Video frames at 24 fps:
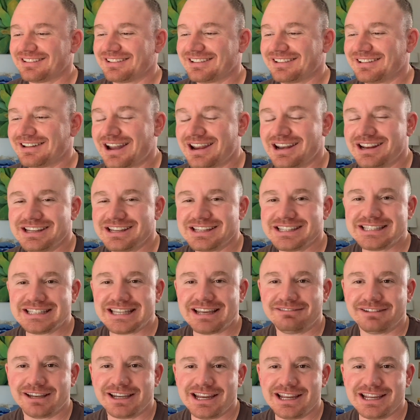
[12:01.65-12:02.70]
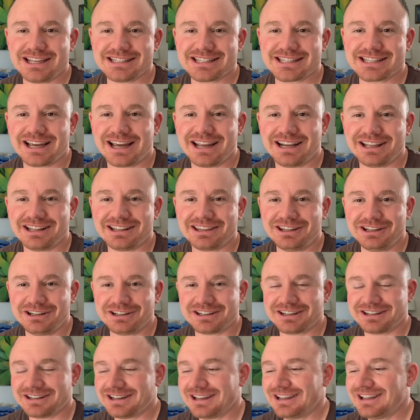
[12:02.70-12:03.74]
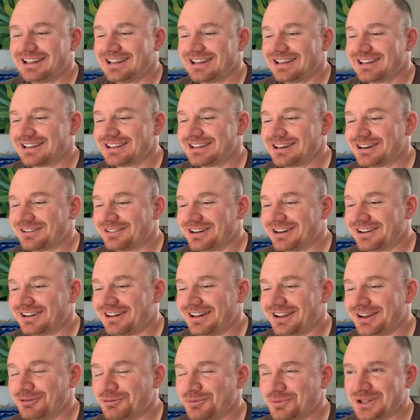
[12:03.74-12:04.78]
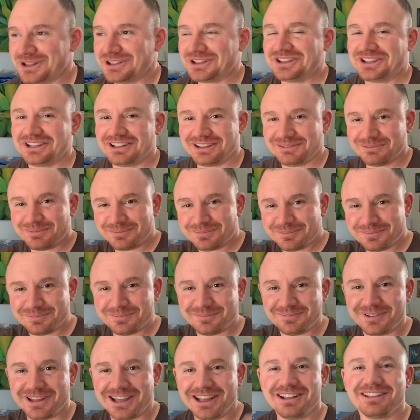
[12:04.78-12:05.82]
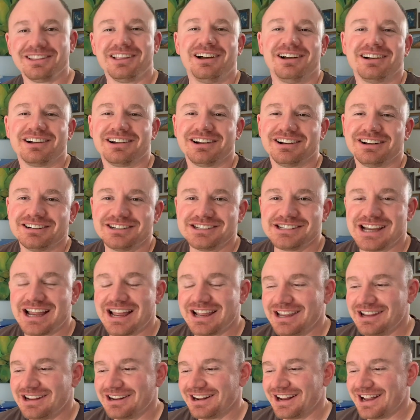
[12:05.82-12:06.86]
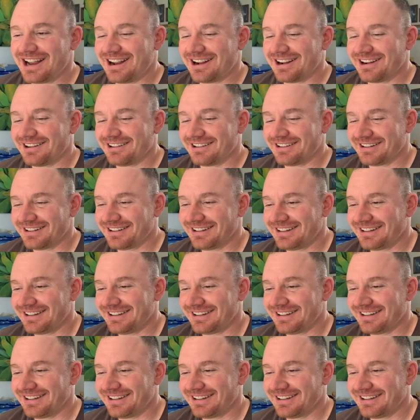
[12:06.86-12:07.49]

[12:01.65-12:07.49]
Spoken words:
kind of 70s kind of look going on with the like longer, shaggier hair.